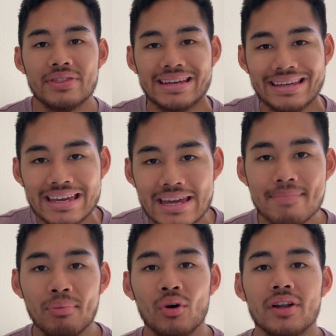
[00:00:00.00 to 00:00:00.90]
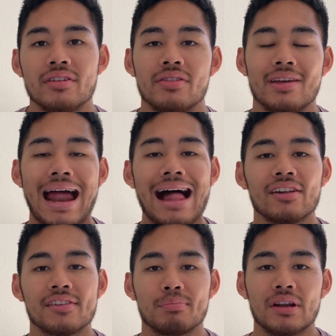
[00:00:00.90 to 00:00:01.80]
the key point that
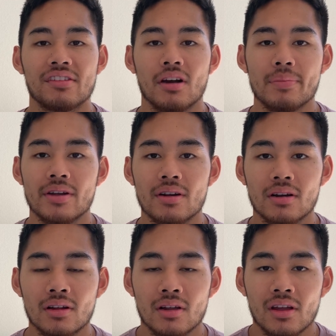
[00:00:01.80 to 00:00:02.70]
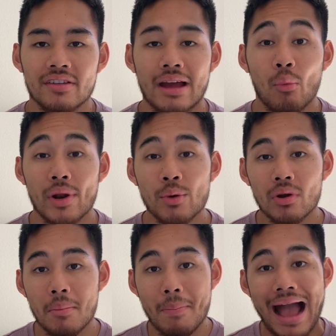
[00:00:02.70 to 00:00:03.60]
Alex brings up here is that when you want
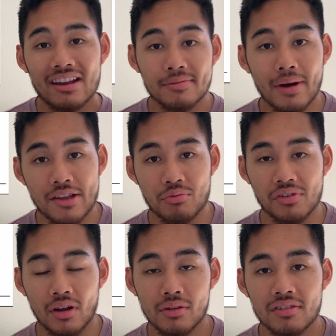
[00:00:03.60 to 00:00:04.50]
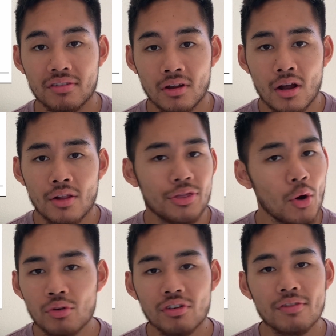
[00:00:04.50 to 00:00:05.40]
to maximize results,
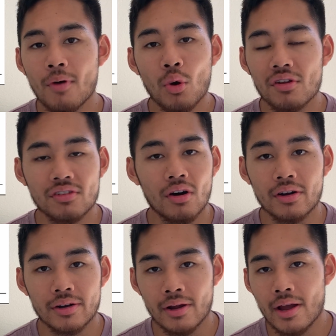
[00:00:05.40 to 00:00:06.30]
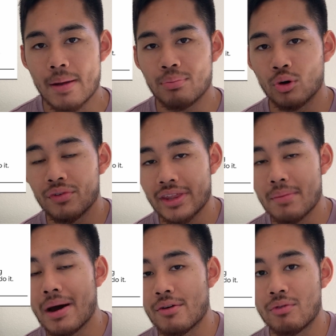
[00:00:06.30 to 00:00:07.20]
don't just focus on improving the
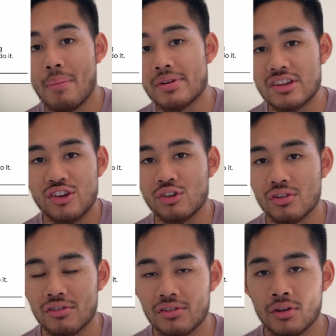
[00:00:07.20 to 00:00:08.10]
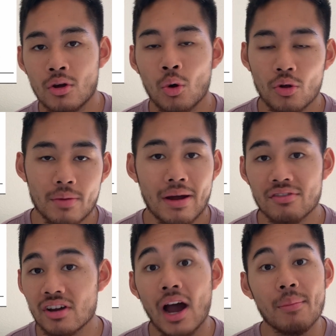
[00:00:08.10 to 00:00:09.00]
amount of repetitions or the amount of
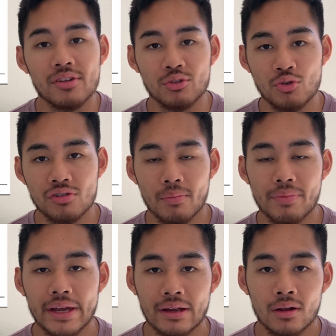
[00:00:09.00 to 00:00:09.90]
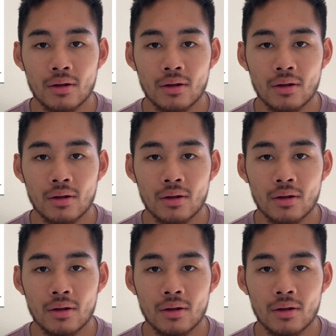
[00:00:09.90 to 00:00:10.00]
times you do something.